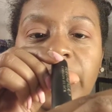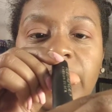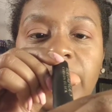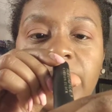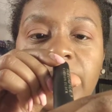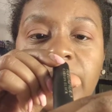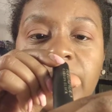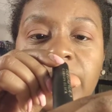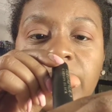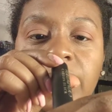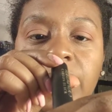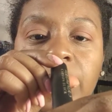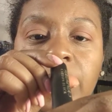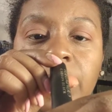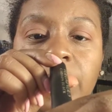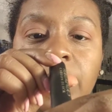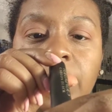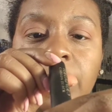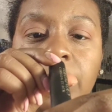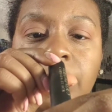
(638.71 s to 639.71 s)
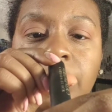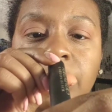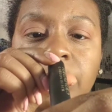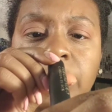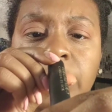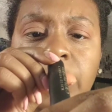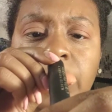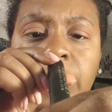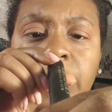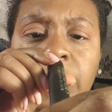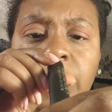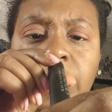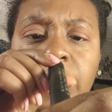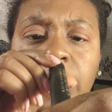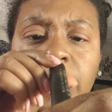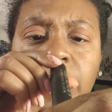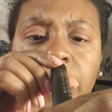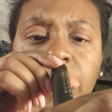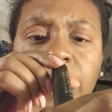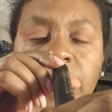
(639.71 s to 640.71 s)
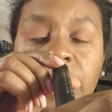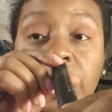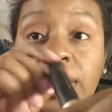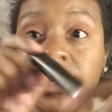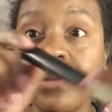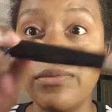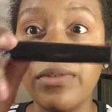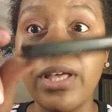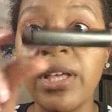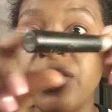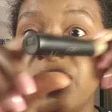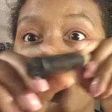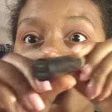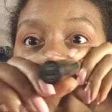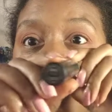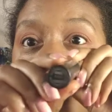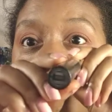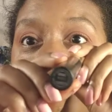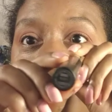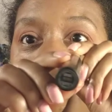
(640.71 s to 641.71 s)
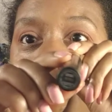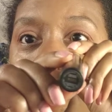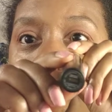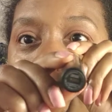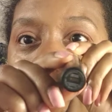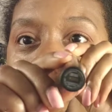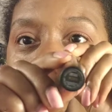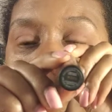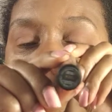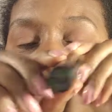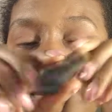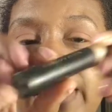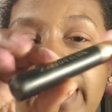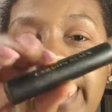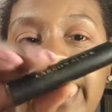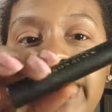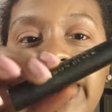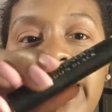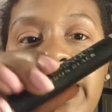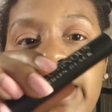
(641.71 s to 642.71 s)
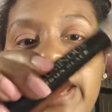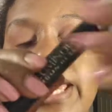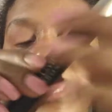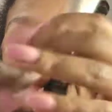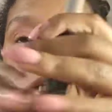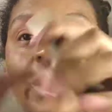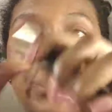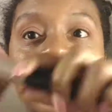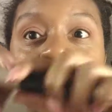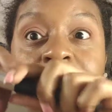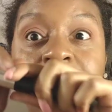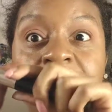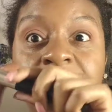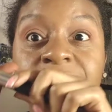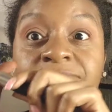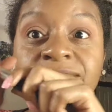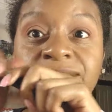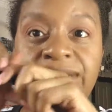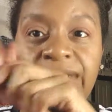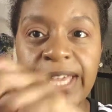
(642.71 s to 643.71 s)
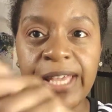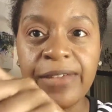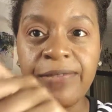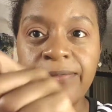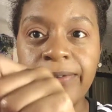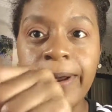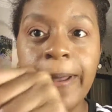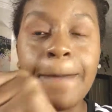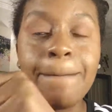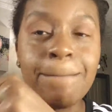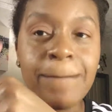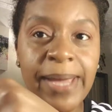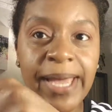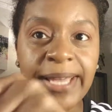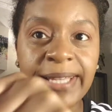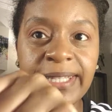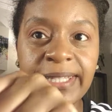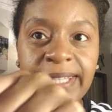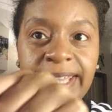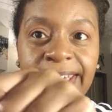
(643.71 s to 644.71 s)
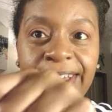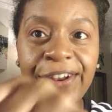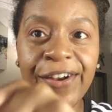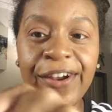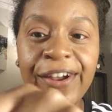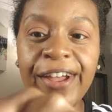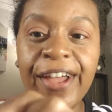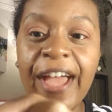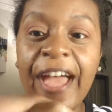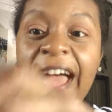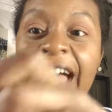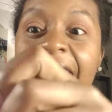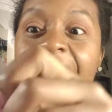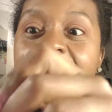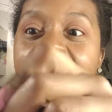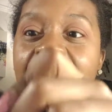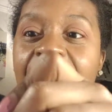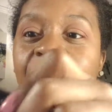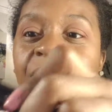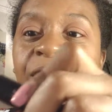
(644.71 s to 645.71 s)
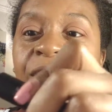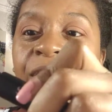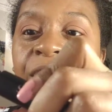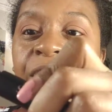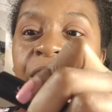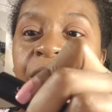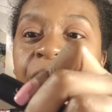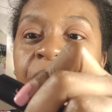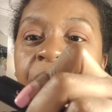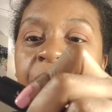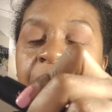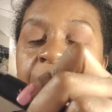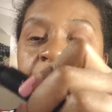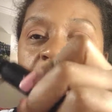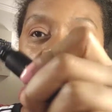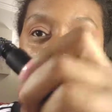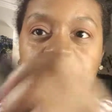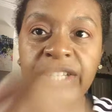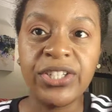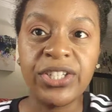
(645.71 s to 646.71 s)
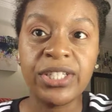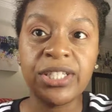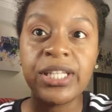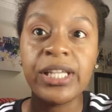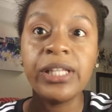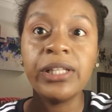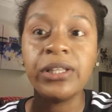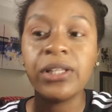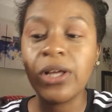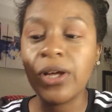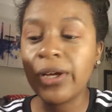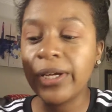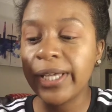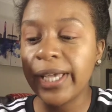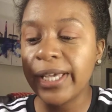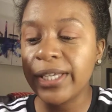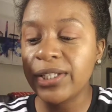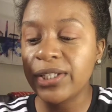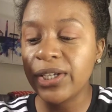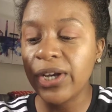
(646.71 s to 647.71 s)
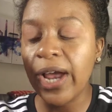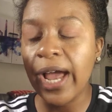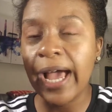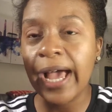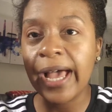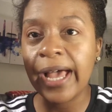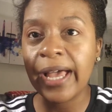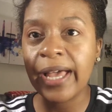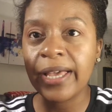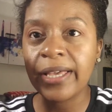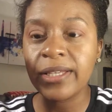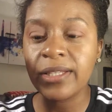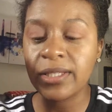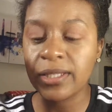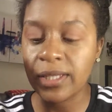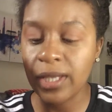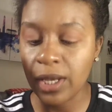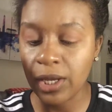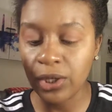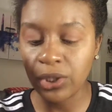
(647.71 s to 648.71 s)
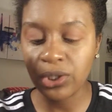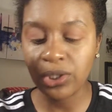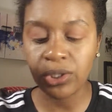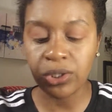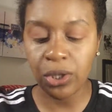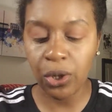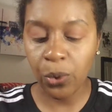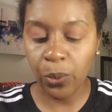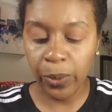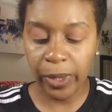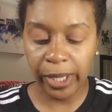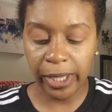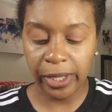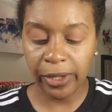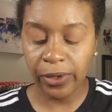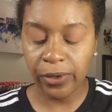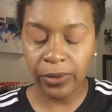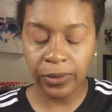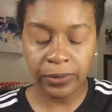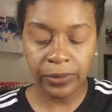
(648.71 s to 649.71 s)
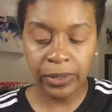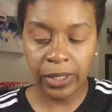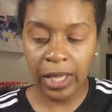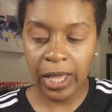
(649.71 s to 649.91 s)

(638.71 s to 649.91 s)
And yeah, it's just carbon black. And it's my favorite mascara ever. It just elongates your eyes so well.